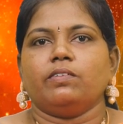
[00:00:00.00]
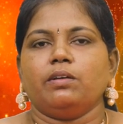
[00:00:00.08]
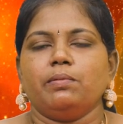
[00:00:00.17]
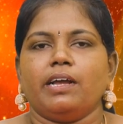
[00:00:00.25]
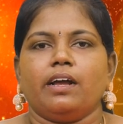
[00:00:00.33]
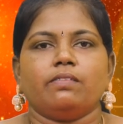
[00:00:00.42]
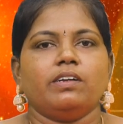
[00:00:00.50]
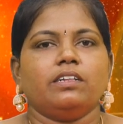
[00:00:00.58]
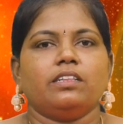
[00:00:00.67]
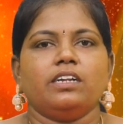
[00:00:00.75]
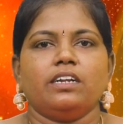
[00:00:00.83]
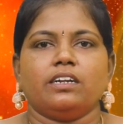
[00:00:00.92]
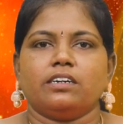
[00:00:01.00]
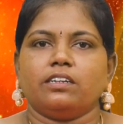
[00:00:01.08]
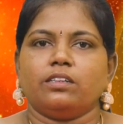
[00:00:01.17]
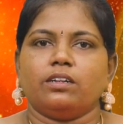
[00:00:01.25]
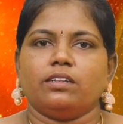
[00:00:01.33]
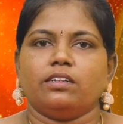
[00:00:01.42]
they will be having 3
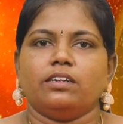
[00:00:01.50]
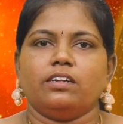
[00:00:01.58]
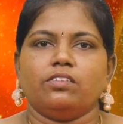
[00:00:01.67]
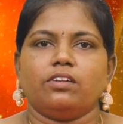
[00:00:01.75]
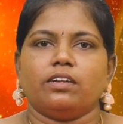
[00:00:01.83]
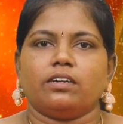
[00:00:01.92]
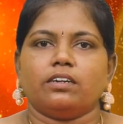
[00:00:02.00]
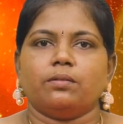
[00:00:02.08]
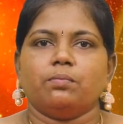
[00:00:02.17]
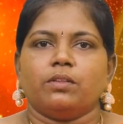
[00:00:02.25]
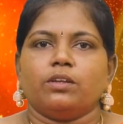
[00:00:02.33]
nakshatras in each Lagna.